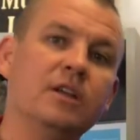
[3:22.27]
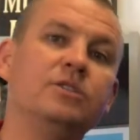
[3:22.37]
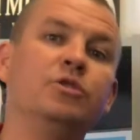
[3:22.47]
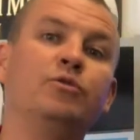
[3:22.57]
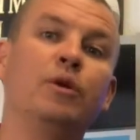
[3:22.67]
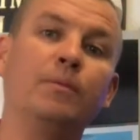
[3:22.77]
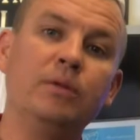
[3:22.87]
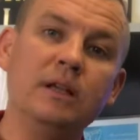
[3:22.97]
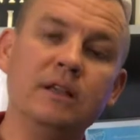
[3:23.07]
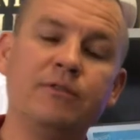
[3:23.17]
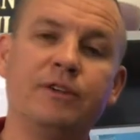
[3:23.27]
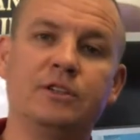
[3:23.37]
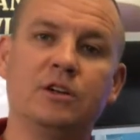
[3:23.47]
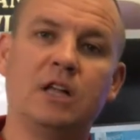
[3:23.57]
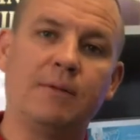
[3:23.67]
to completely
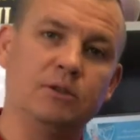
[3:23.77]
fix your alignment.